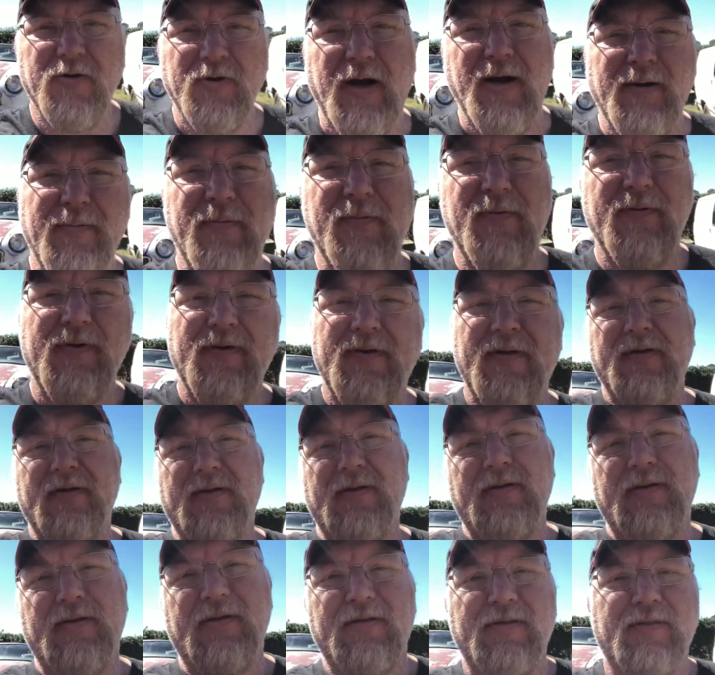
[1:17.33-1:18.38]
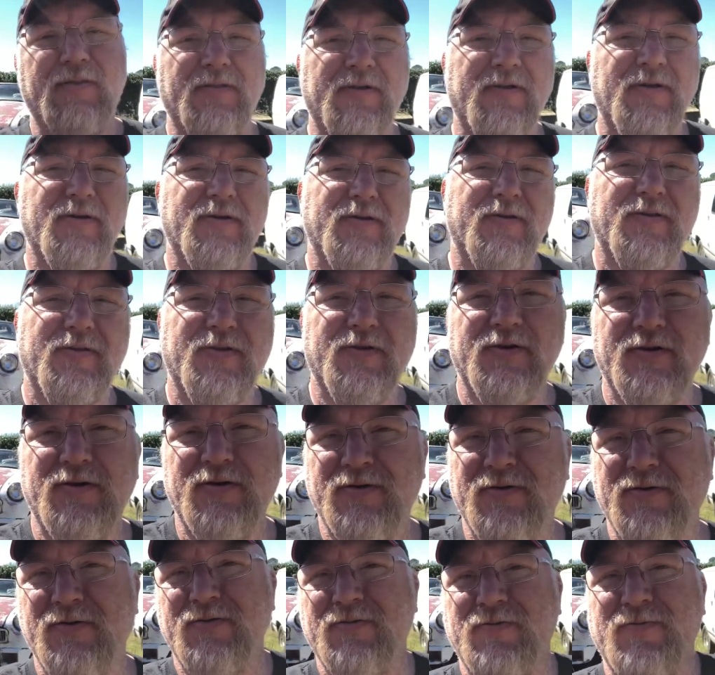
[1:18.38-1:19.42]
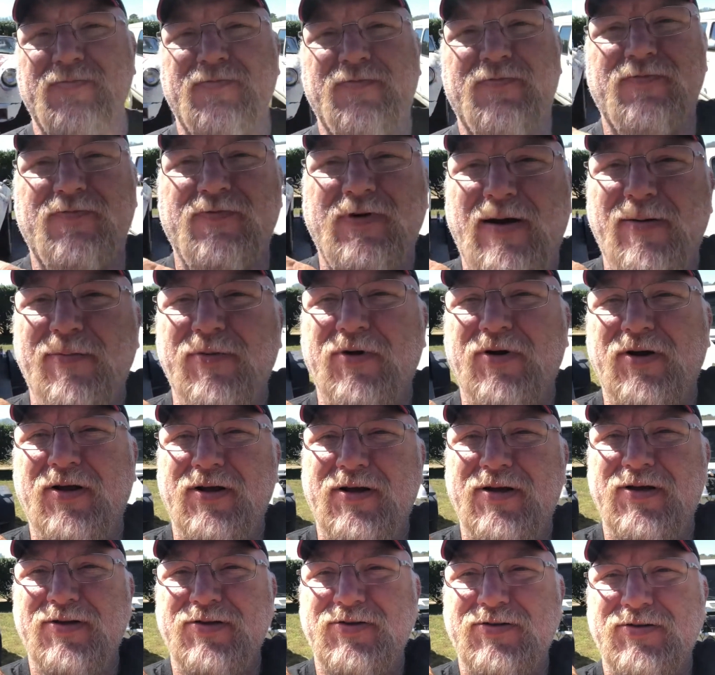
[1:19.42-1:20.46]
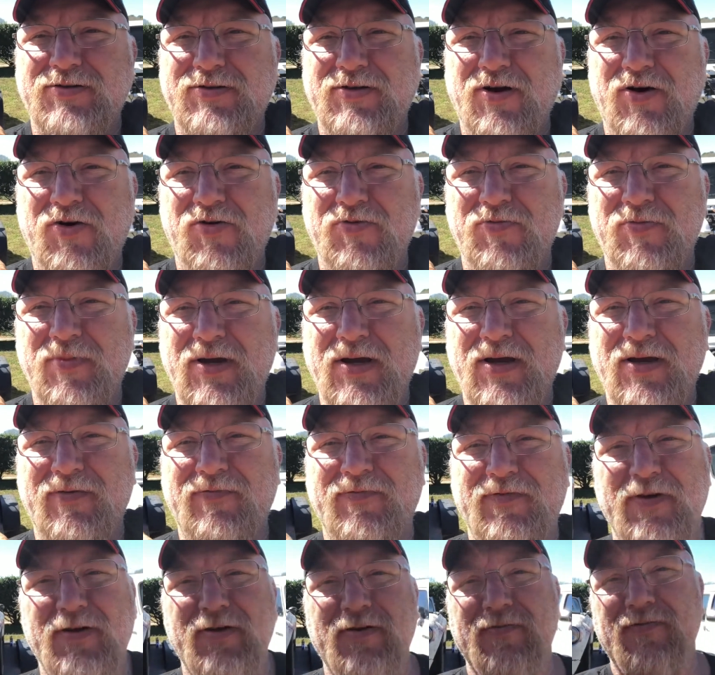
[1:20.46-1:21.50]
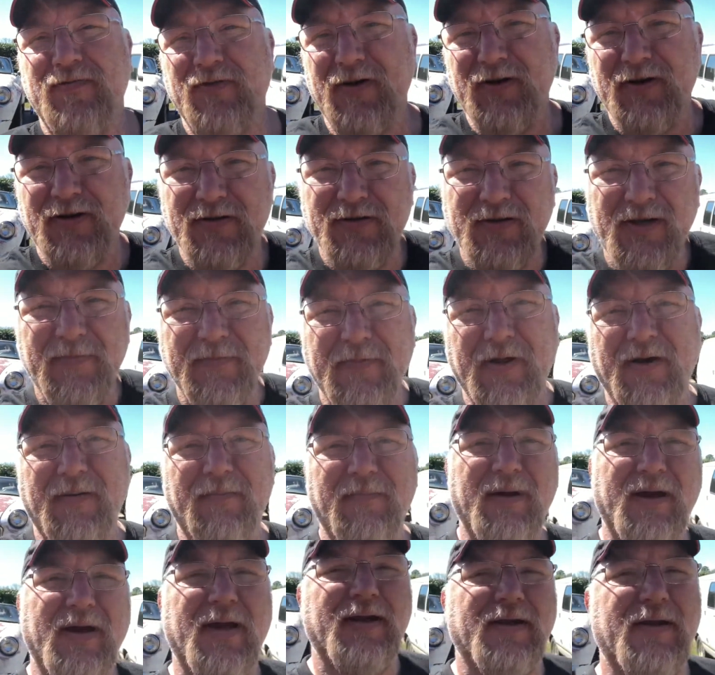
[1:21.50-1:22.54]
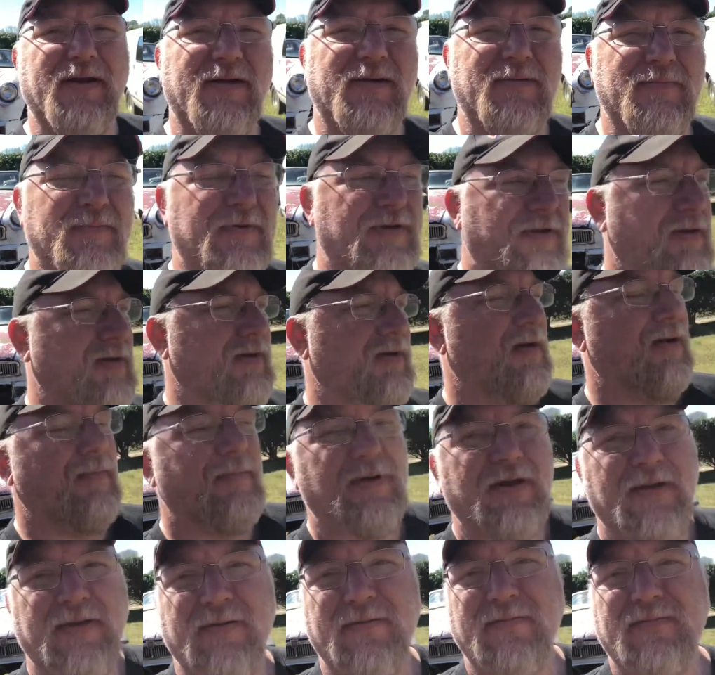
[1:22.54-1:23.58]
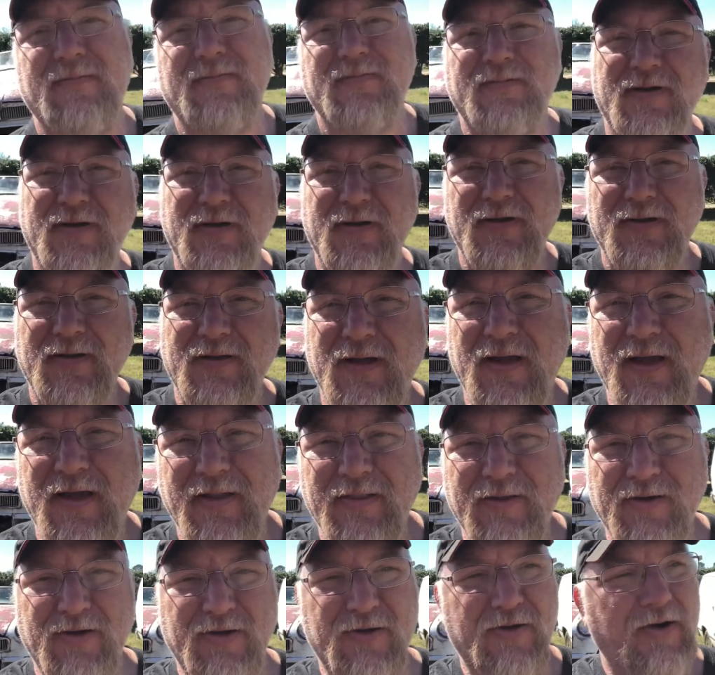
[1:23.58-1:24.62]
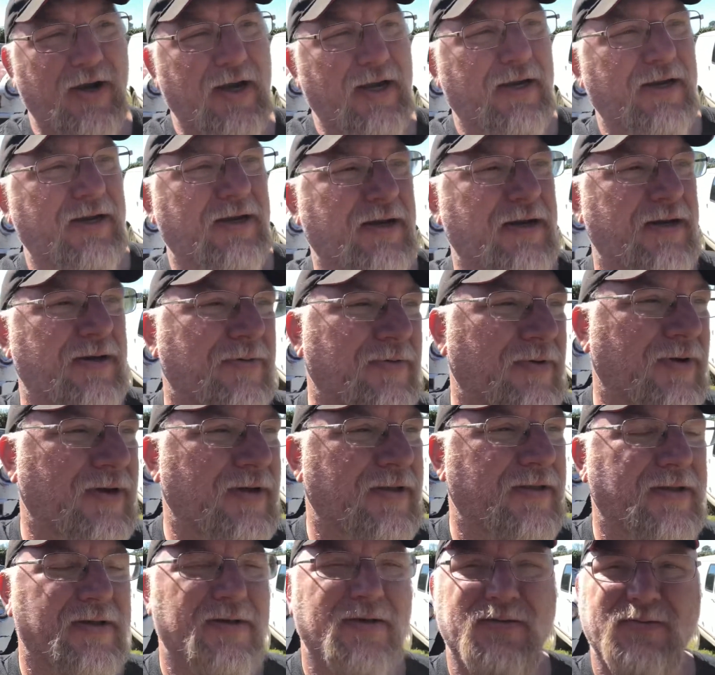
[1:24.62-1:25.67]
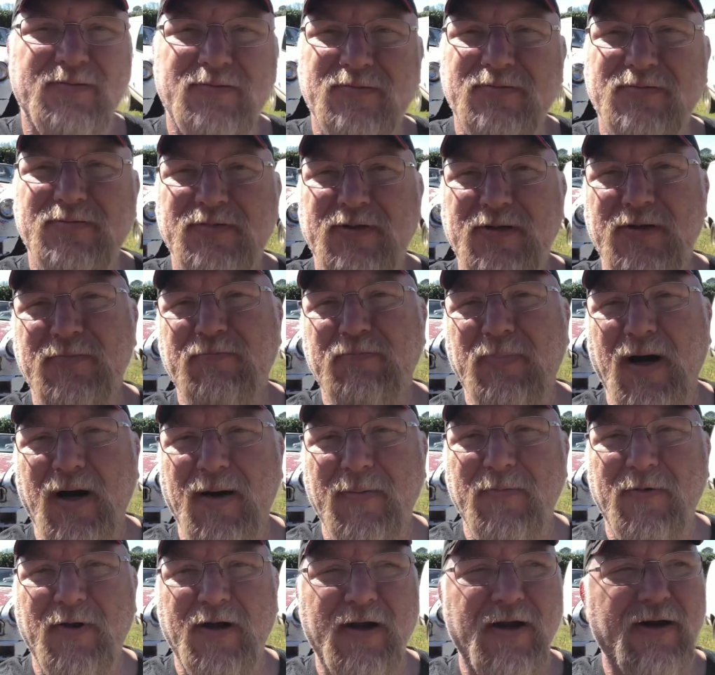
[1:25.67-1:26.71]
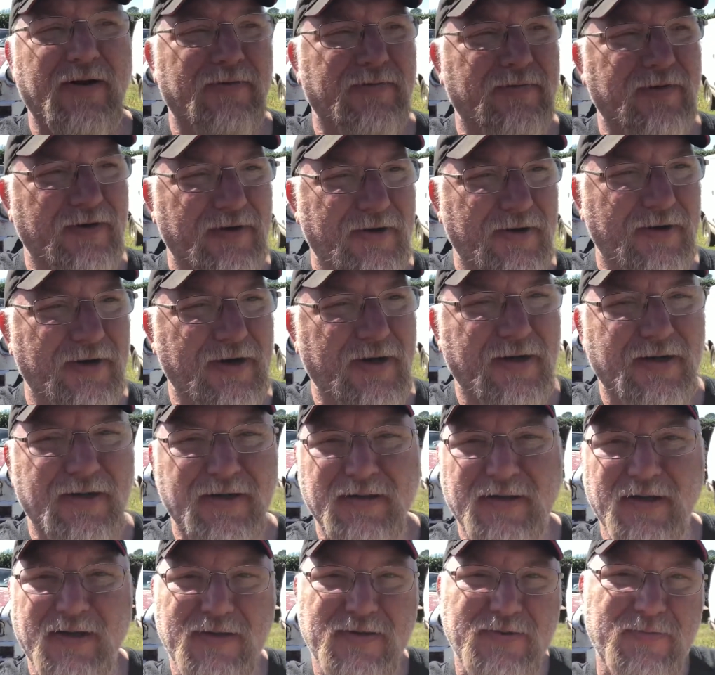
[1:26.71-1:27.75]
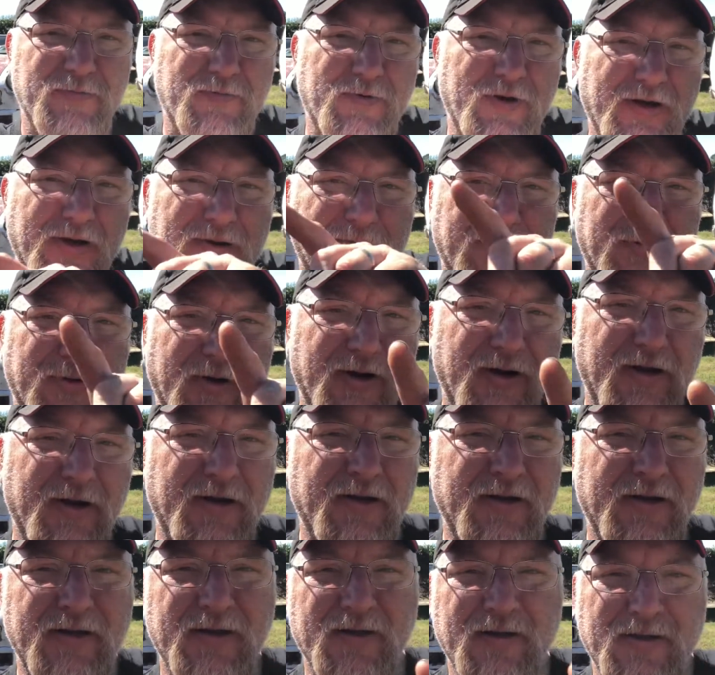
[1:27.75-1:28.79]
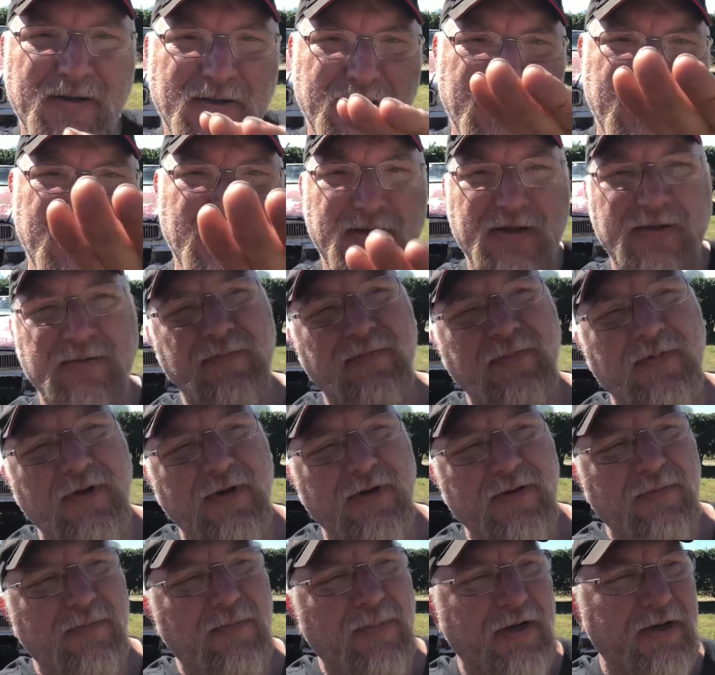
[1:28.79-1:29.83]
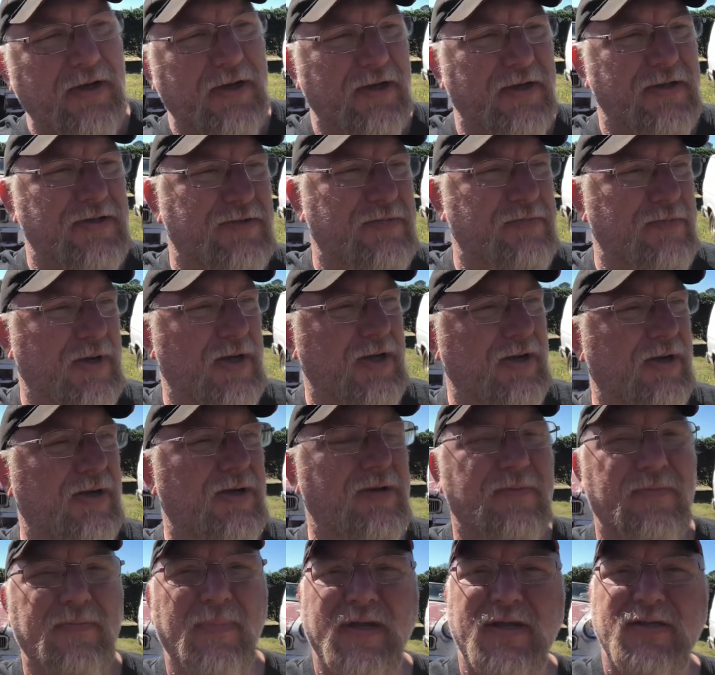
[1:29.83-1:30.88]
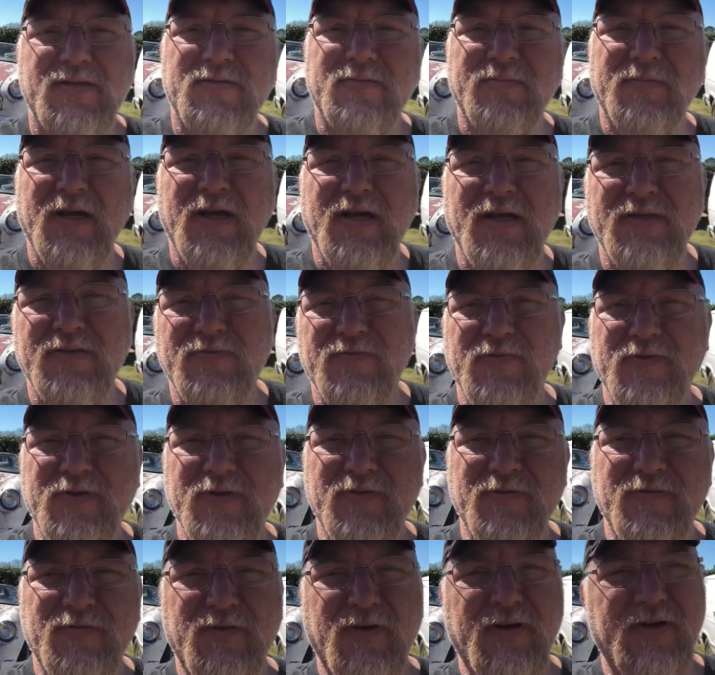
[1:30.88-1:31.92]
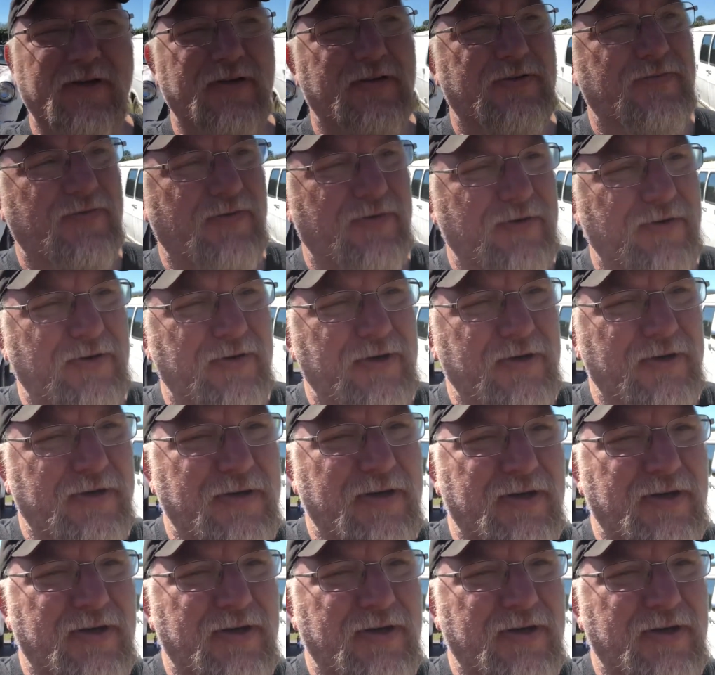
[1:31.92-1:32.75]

I'm the fiberglass homemade Fender Flares. I'm not mad at them. I mean, heck, they're cracking anyway. They'll pop right off there, and I can take some round rod and blend in some metal and make some nice Fender Flares for it.